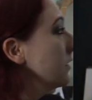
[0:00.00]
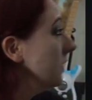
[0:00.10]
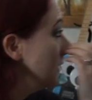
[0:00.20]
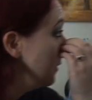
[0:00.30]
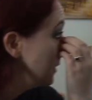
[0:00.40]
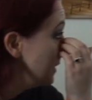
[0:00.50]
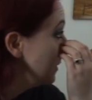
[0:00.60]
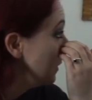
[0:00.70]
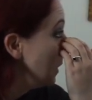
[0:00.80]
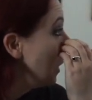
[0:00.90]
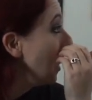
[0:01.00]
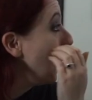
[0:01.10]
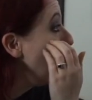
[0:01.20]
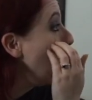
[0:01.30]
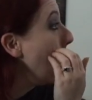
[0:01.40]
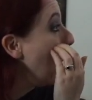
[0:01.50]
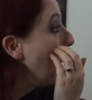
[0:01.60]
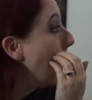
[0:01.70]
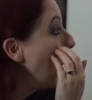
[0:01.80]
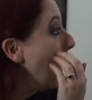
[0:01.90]
No secret.
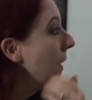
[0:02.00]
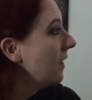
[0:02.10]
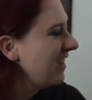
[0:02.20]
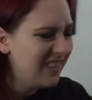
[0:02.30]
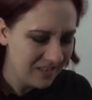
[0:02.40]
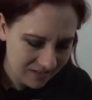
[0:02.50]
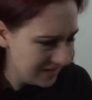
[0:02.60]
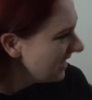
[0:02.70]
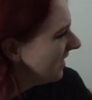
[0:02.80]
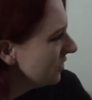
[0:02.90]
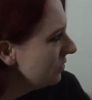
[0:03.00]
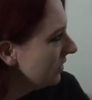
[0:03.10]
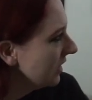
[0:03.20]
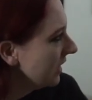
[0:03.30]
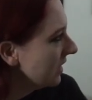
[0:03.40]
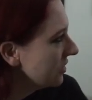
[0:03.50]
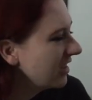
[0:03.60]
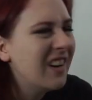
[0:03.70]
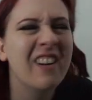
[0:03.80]
I don't know, that's kind of cool looking actually.